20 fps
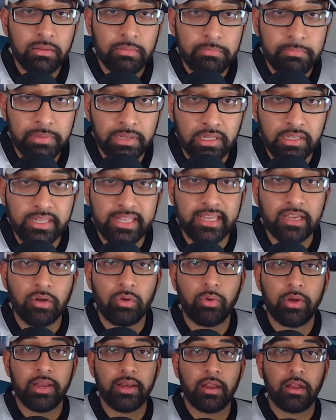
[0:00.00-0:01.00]
building a
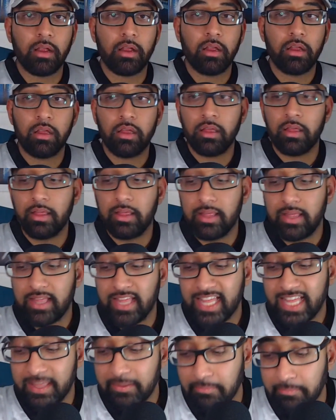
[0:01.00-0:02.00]
winner,
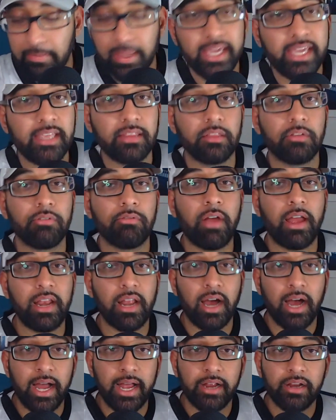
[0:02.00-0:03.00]
making the right
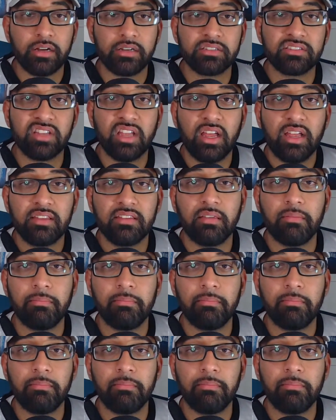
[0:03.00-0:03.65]
hires to